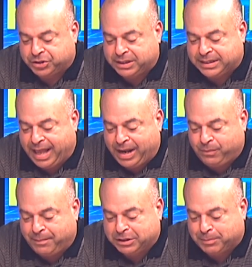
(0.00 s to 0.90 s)
She's the head
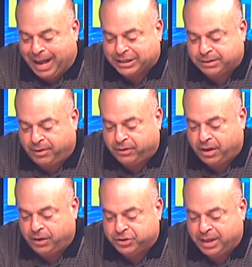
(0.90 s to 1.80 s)
women's basketball
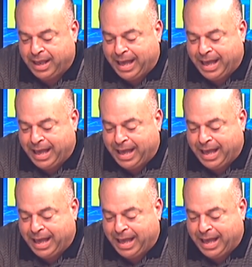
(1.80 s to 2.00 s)
coach